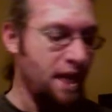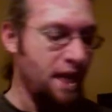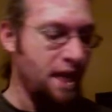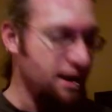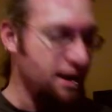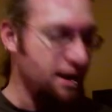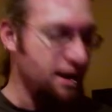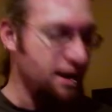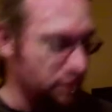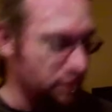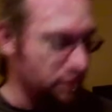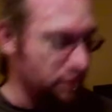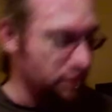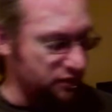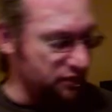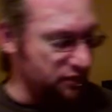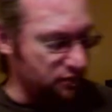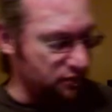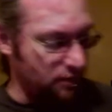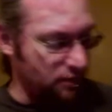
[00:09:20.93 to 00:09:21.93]
And here's where the
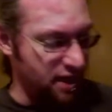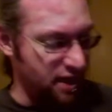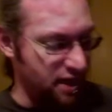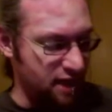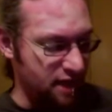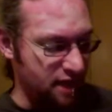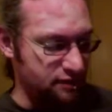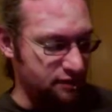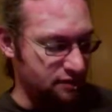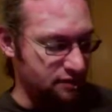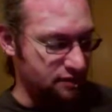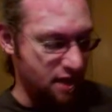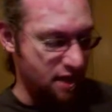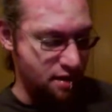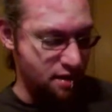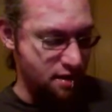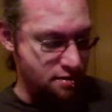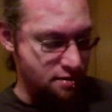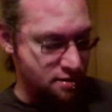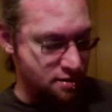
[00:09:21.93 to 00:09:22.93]
story ends,
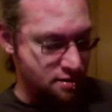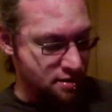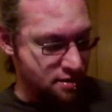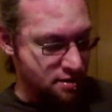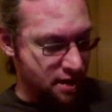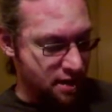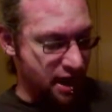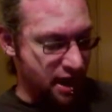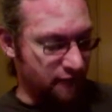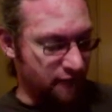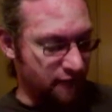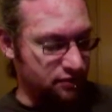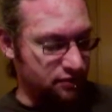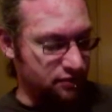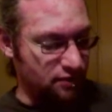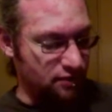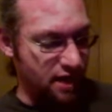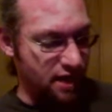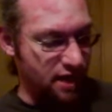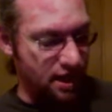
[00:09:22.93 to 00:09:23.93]
right? And the
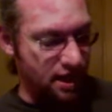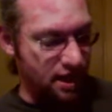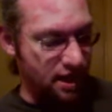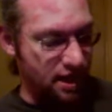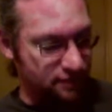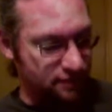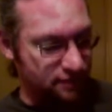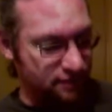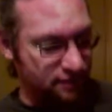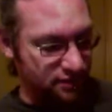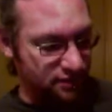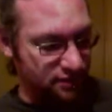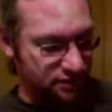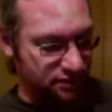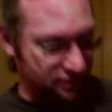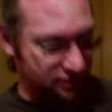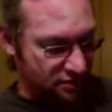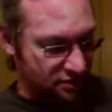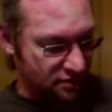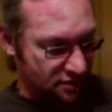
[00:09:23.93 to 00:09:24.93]
story ends, there's
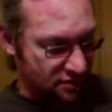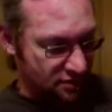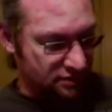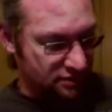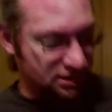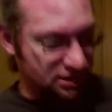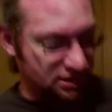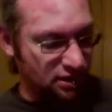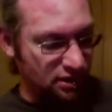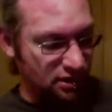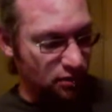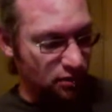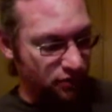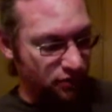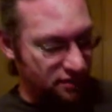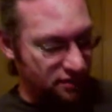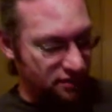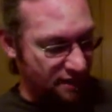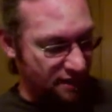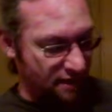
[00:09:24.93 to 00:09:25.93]
this deal with
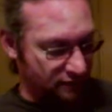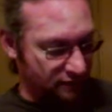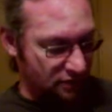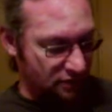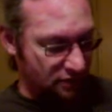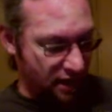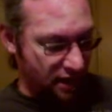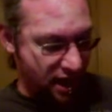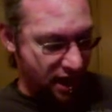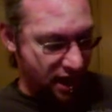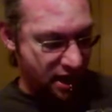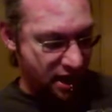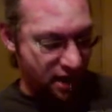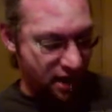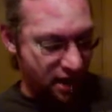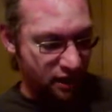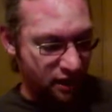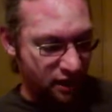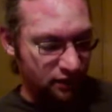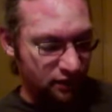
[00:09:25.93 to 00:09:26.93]
the devil,
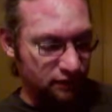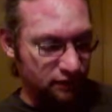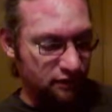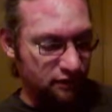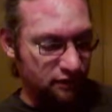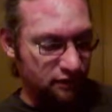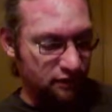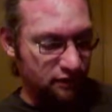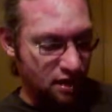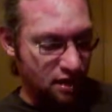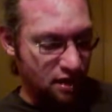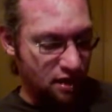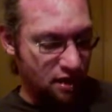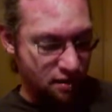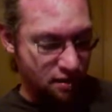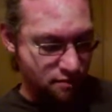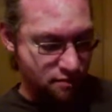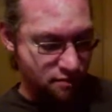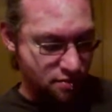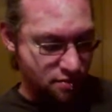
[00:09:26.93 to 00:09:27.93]
and
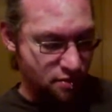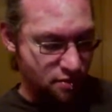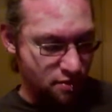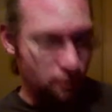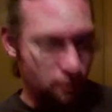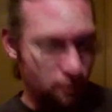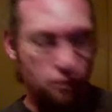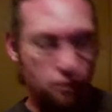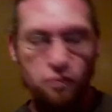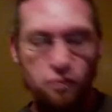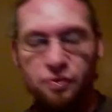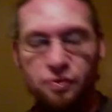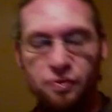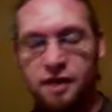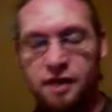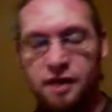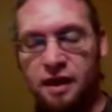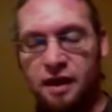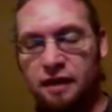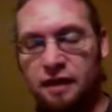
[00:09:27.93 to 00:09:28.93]

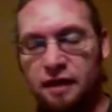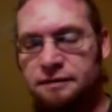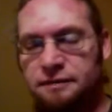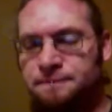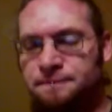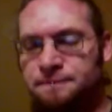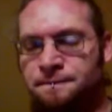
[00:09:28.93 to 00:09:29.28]
the